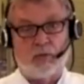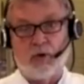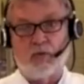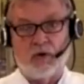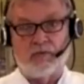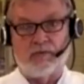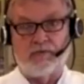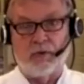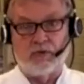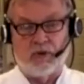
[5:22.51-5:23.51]
really wonderful
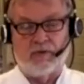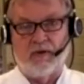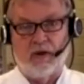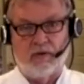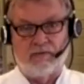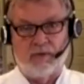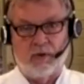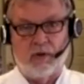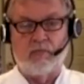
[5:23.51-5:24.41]
food's going to fall on the floor.